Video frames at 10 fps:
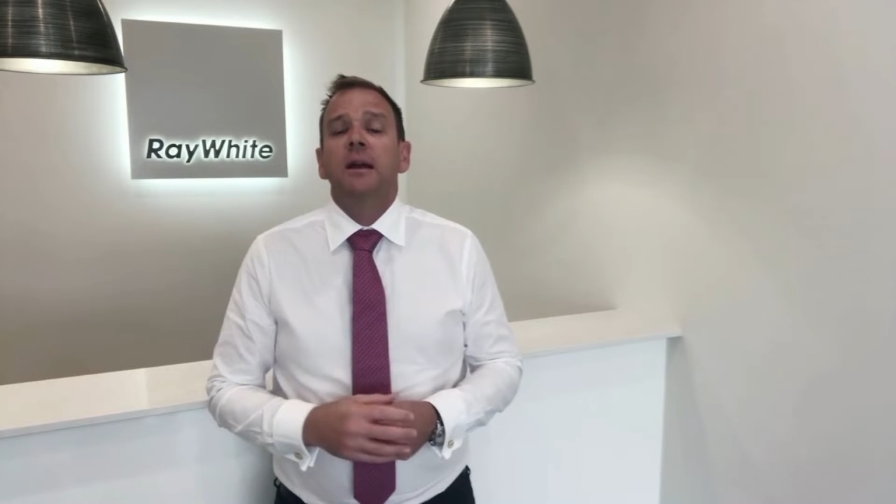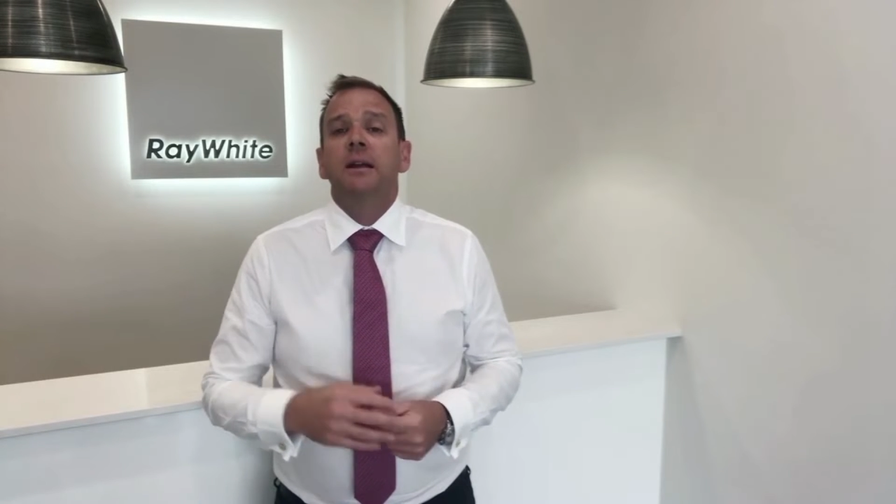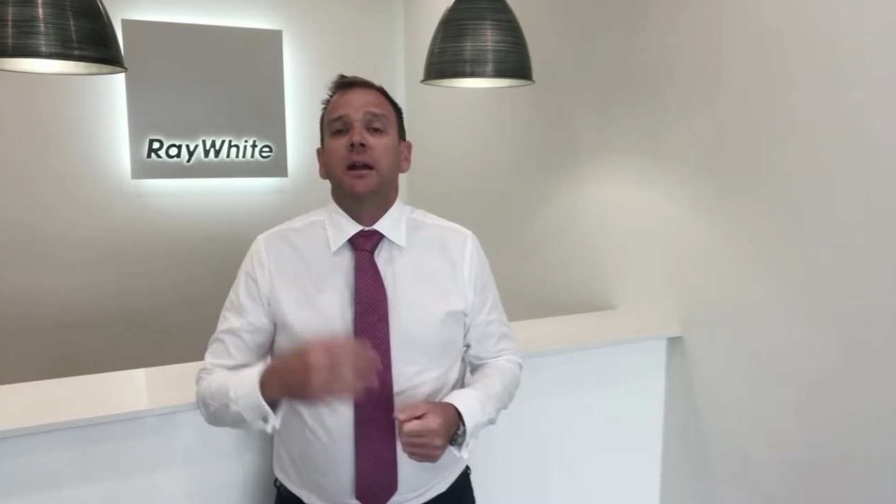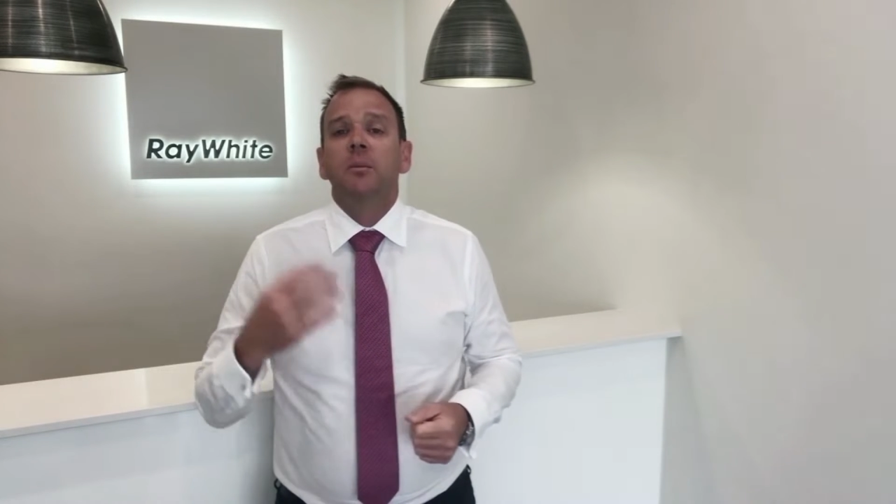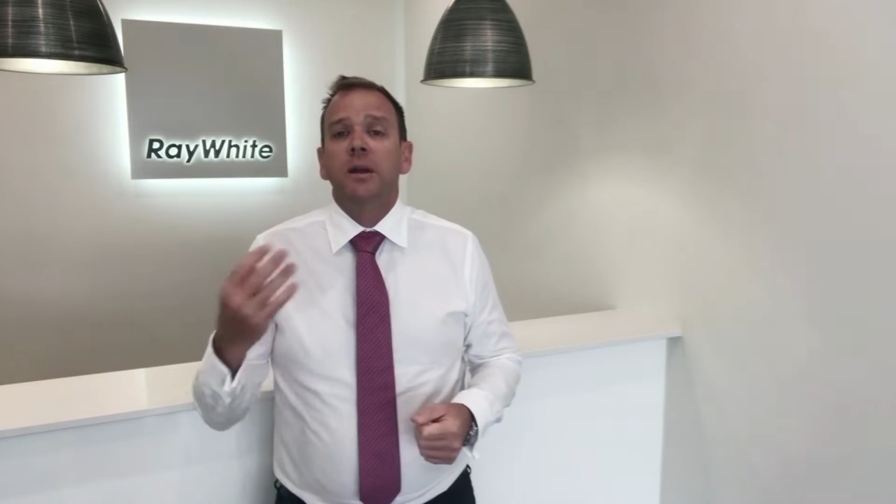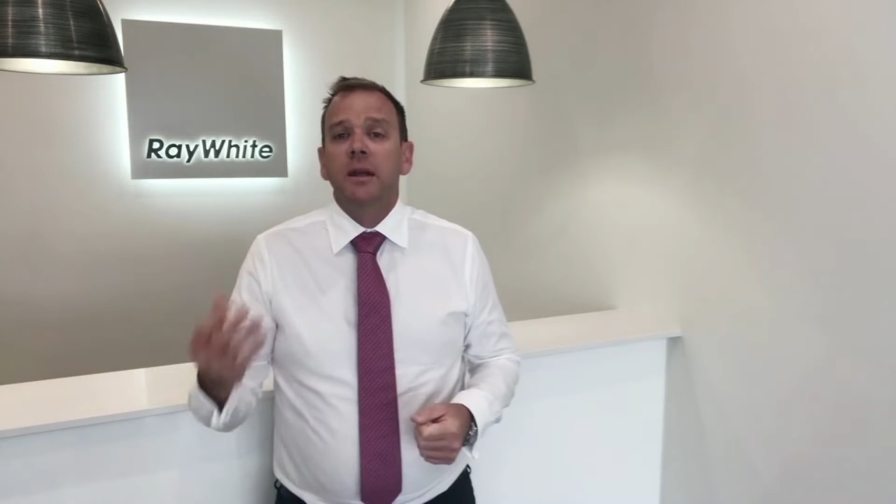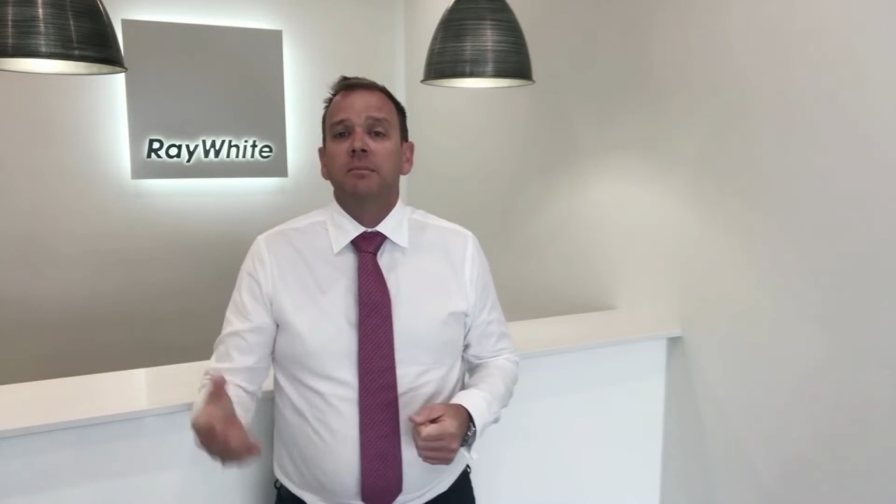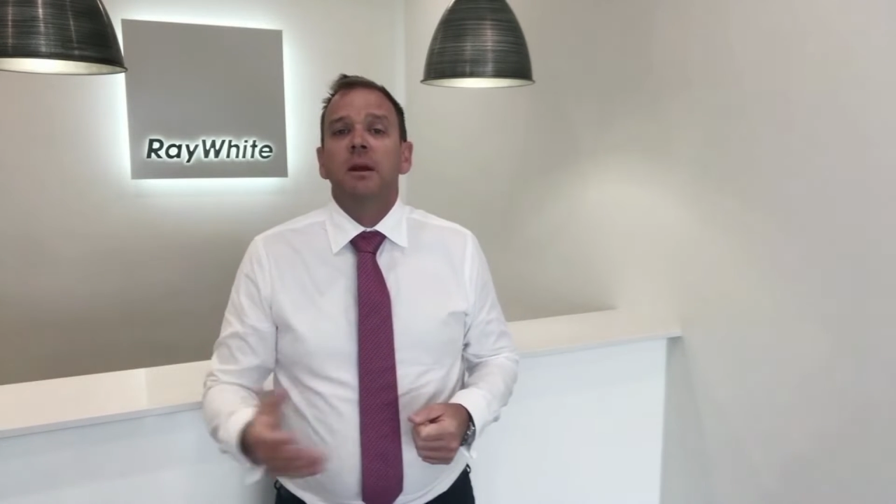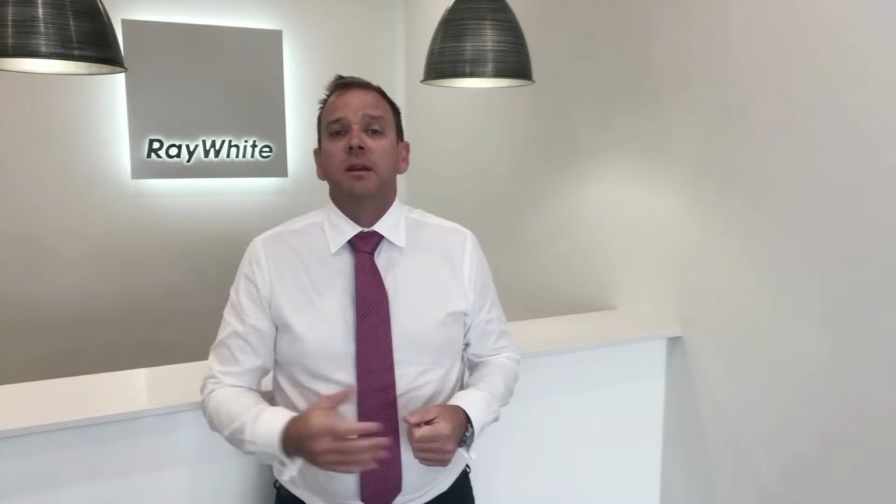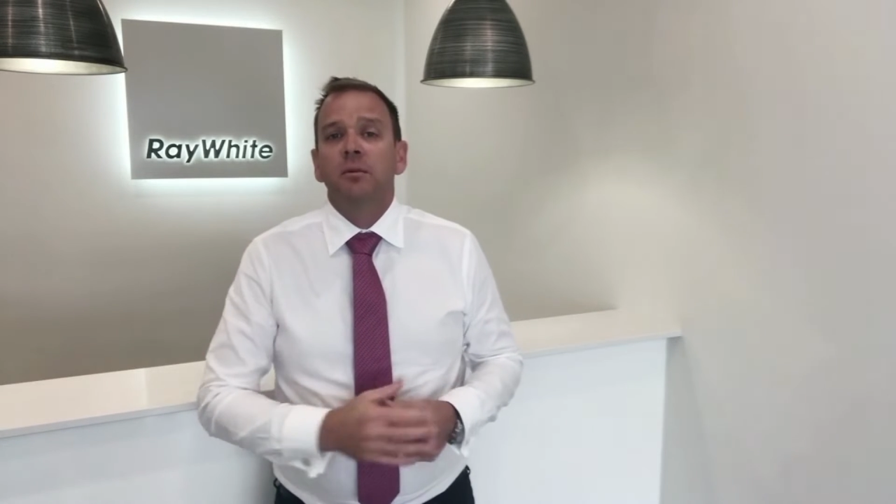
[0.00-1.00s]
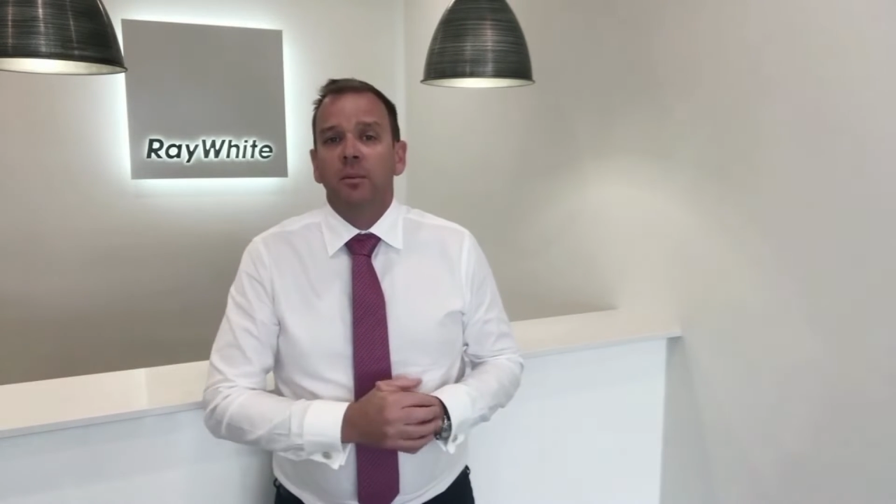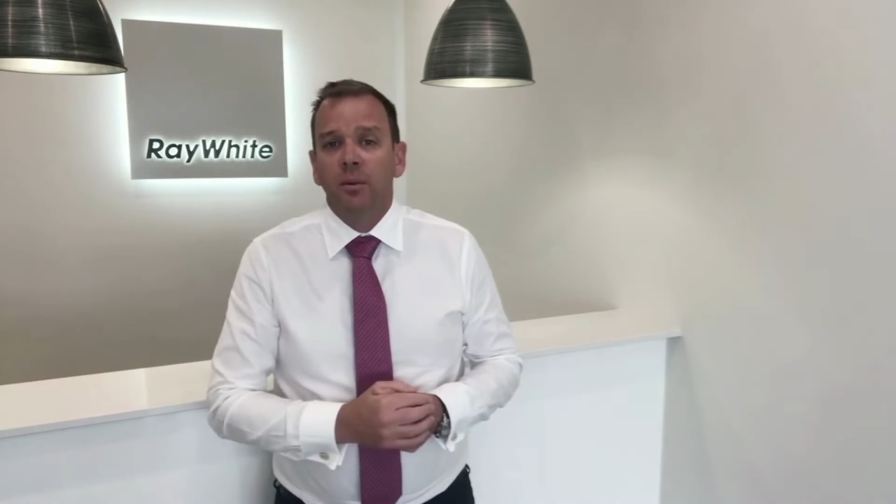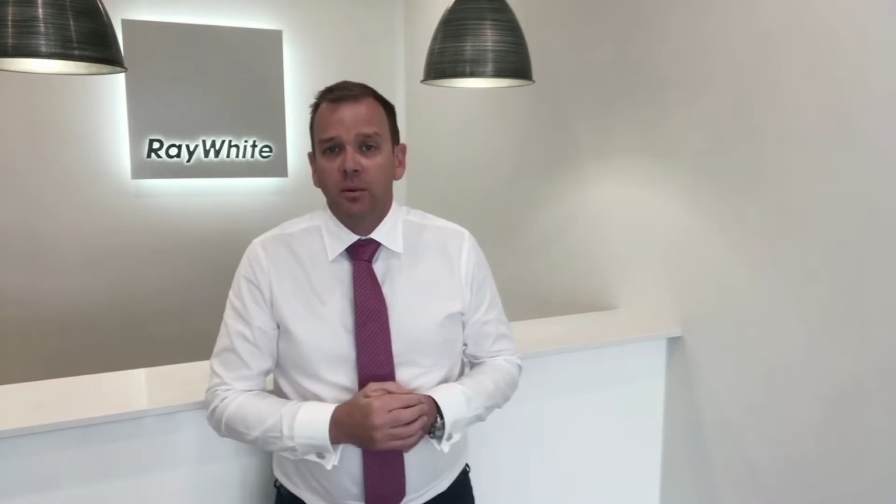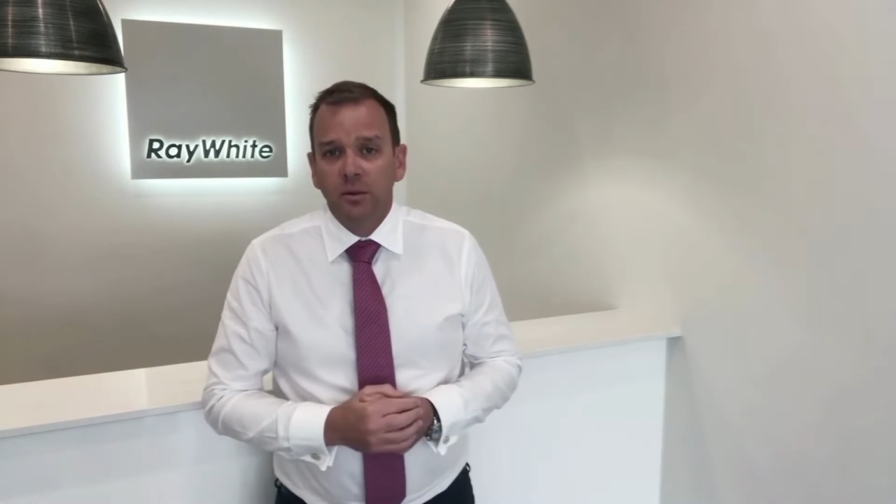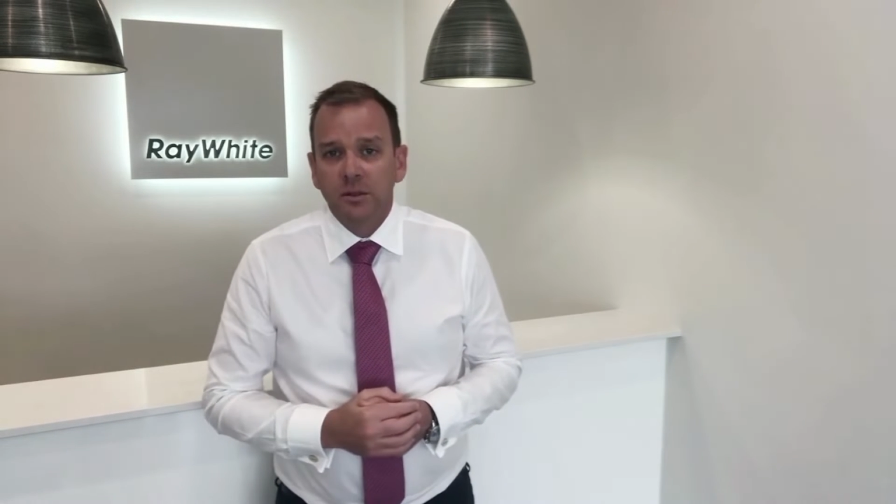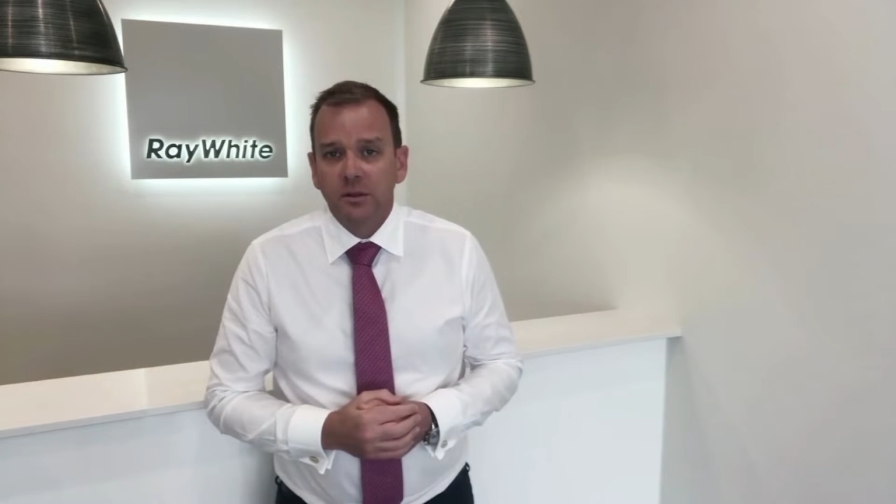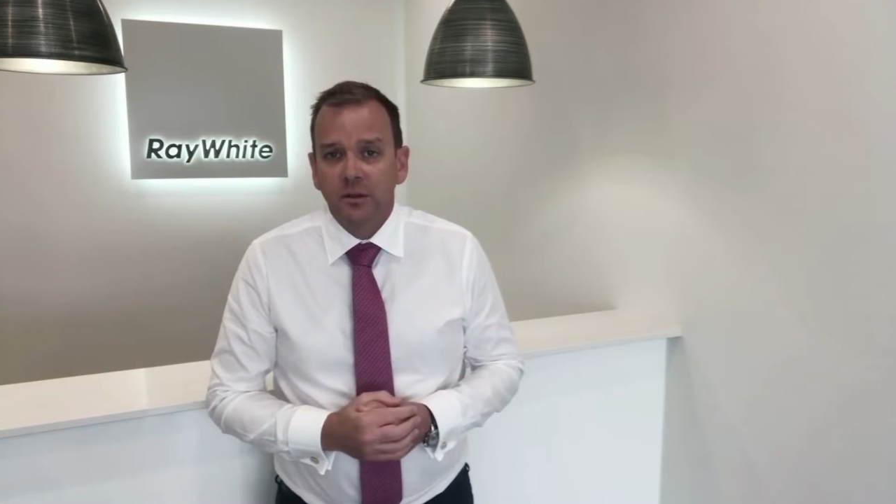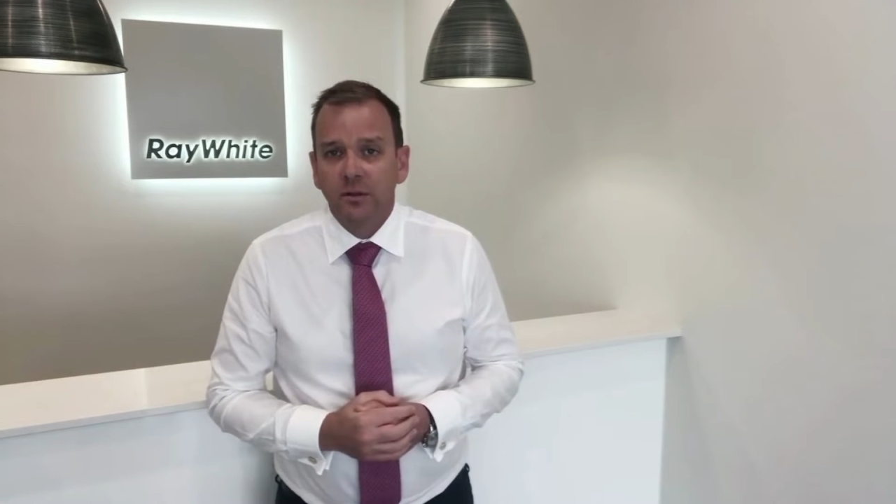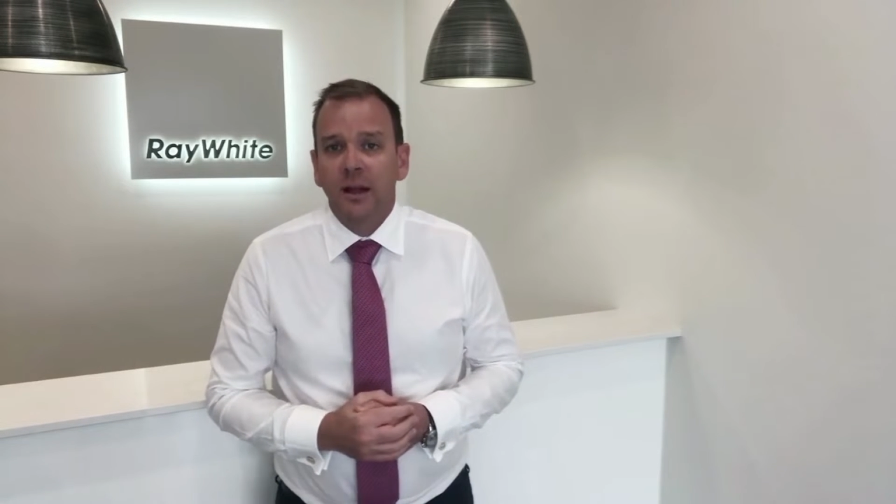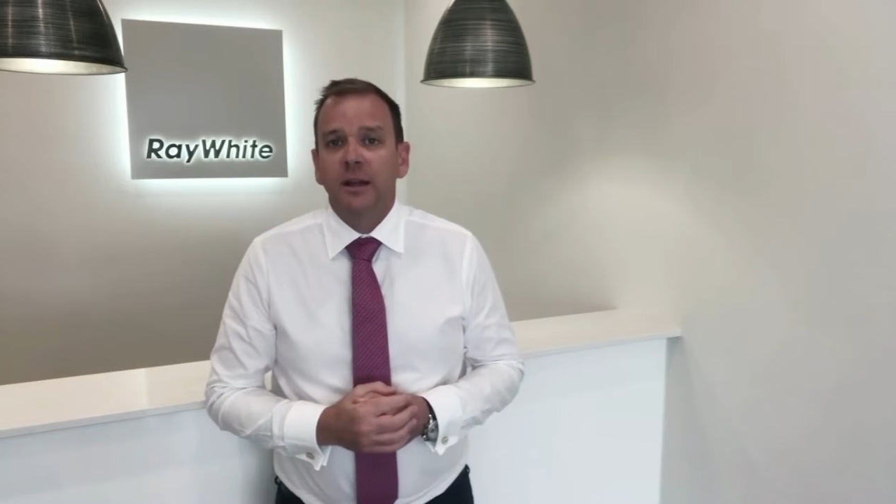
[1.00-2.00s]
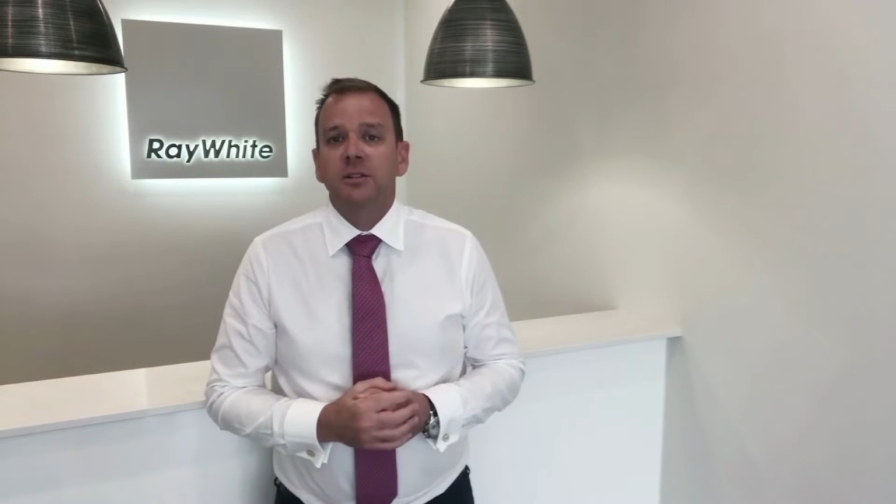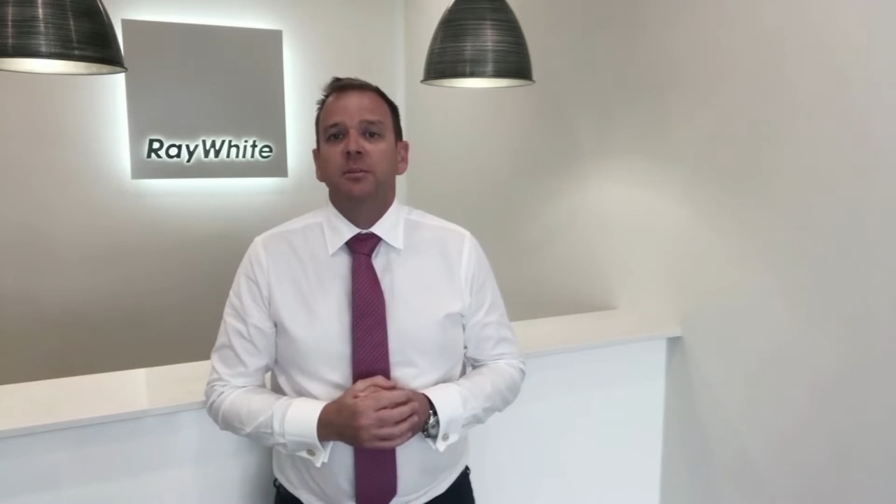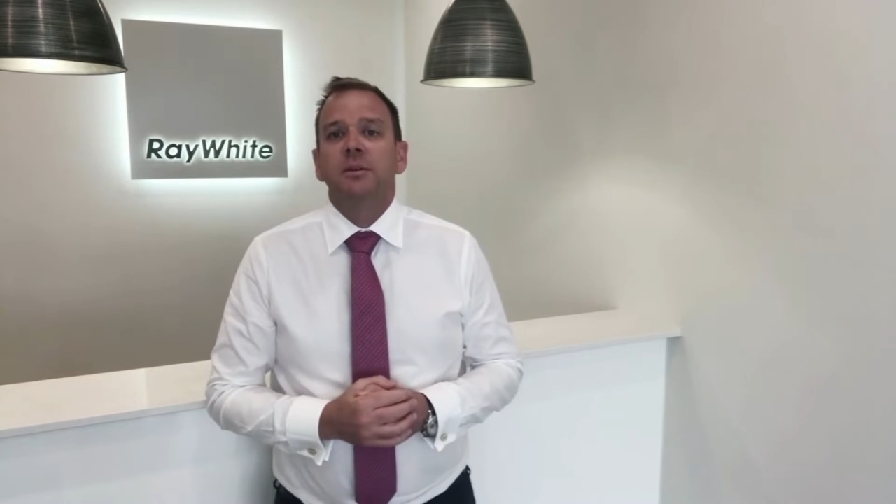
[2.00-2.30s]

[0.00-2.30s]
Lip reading: Again, we hear many reports of larger